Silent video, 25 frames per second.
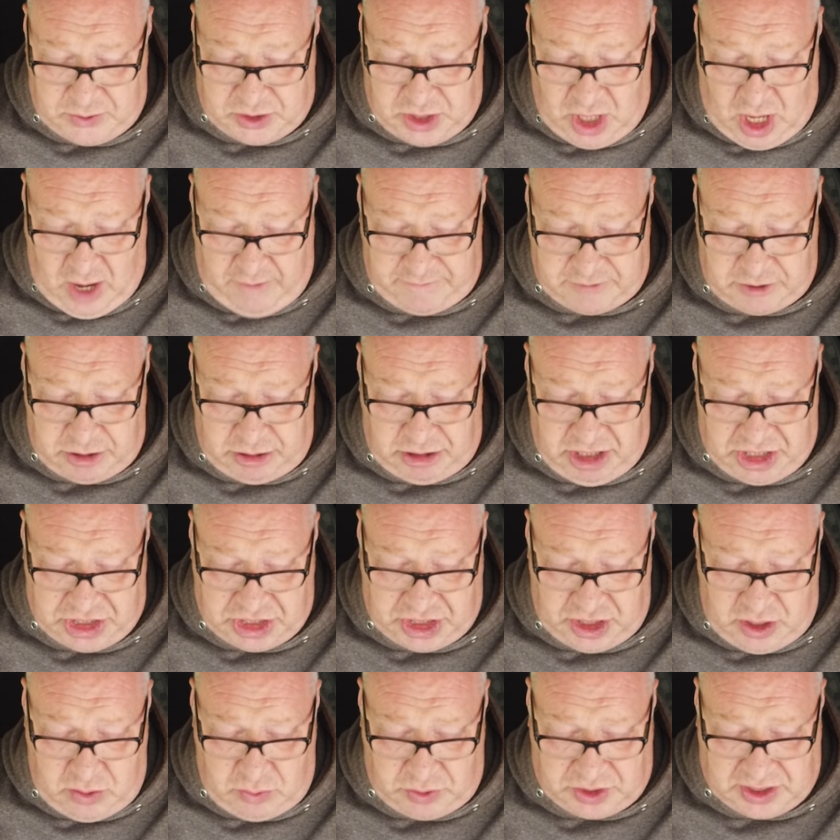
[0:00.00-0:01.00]
observe
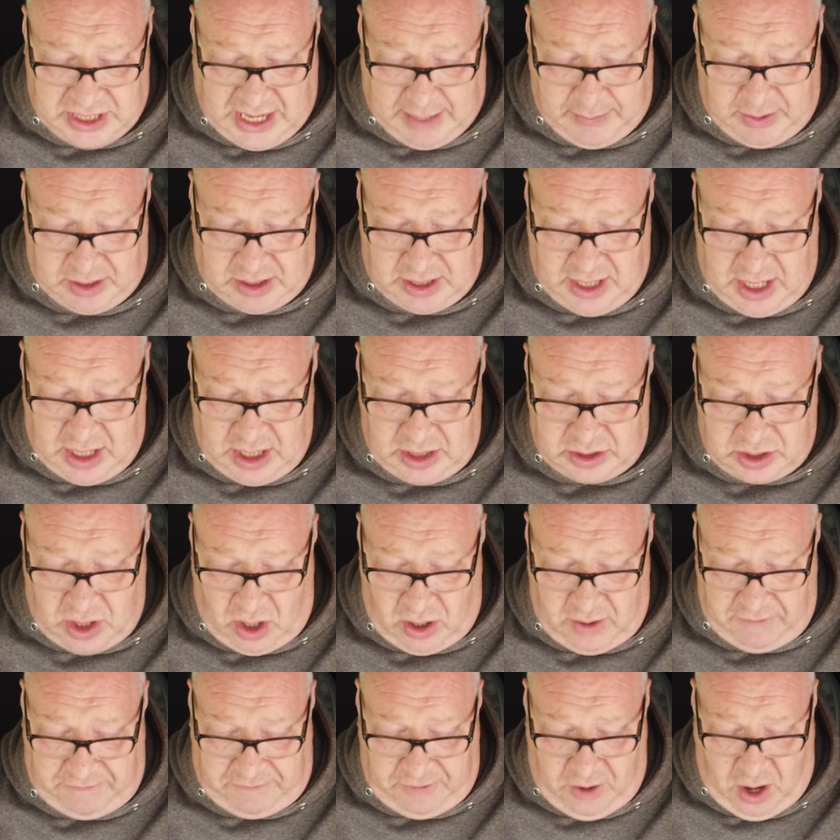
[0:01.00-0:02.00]
traditional Sabbath dinners
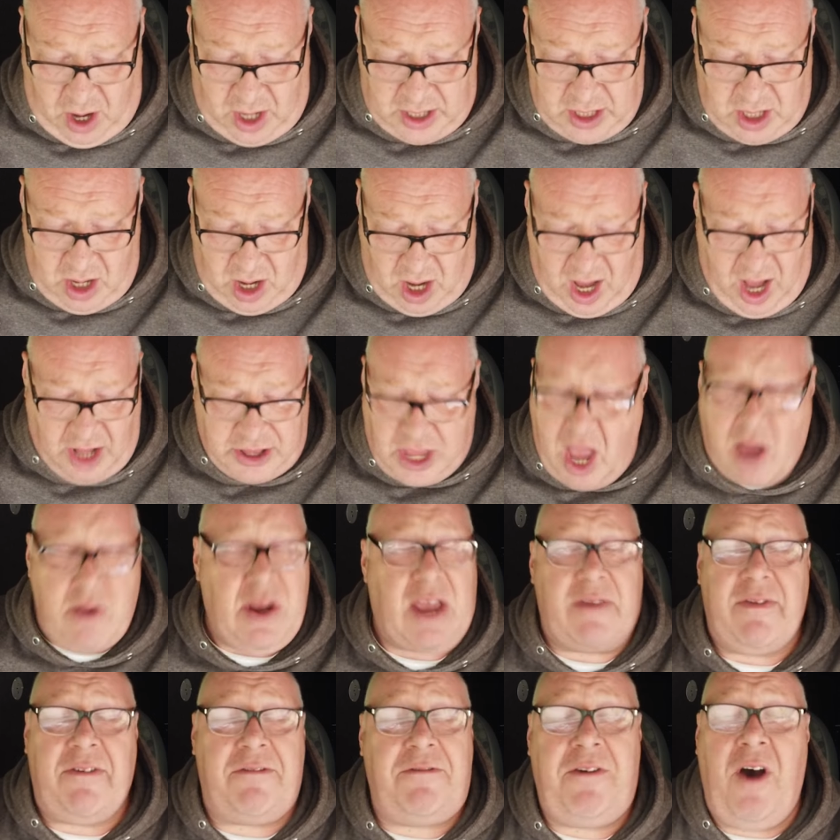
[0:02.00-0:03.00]
on a Friday night. I
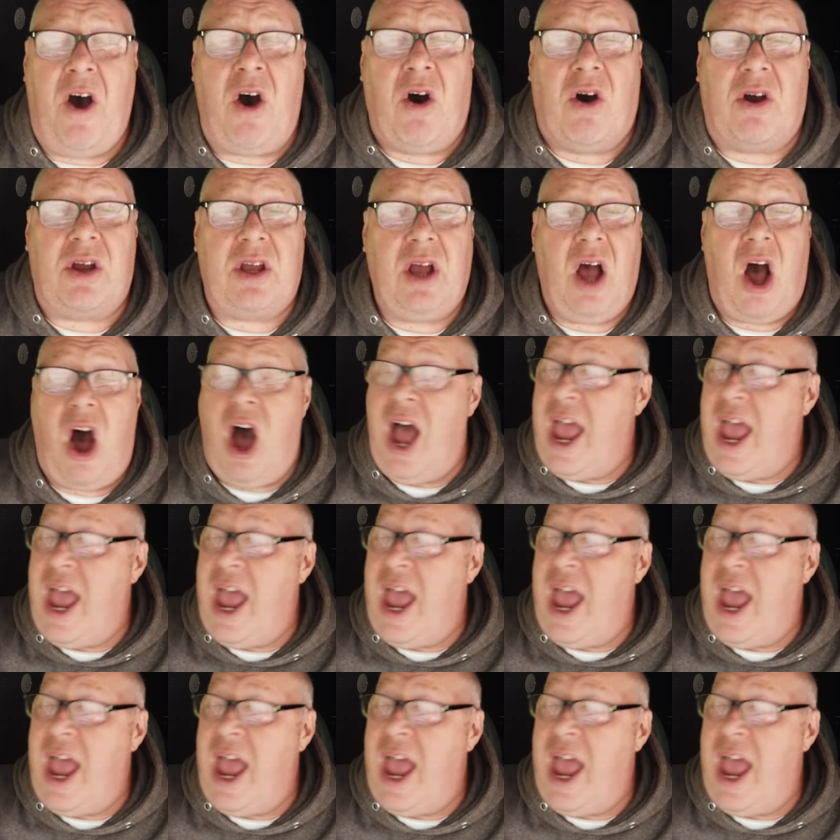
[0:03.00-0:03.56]
don't give a fuck.